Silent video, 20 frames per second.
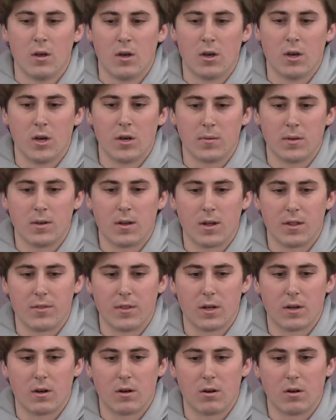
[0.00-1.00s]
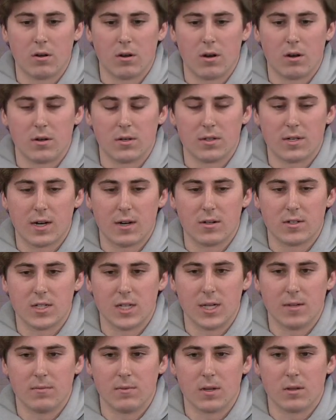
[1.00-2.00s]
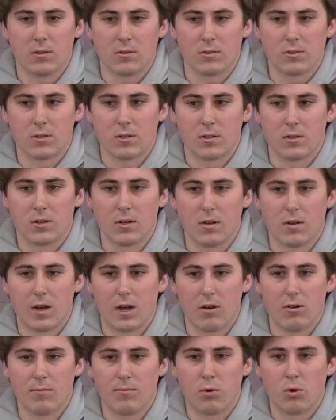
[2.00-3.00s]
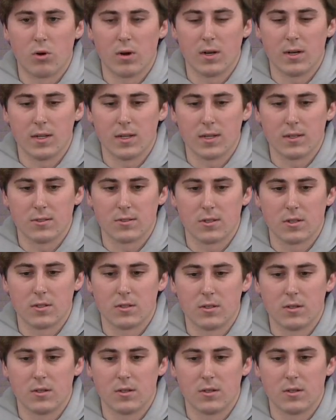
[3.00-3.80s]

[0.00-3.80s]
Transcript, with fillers: Um, you know, I think our, our entire team knows, you know, how important it is,